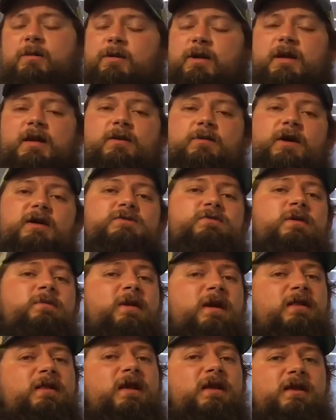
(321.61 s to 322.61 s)
But anyways, we
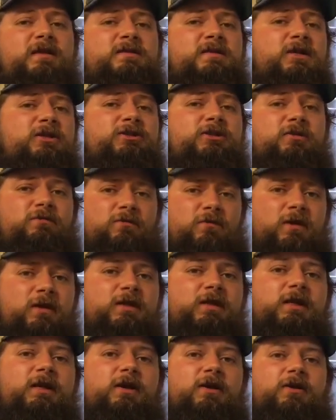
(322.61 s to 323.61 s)
made that decision
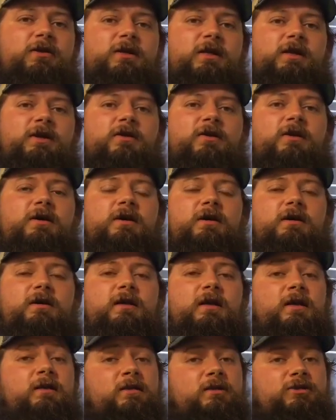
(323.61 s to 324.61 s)
really early
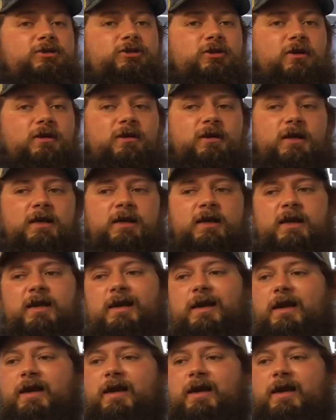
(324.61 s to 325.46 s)
on in the journey.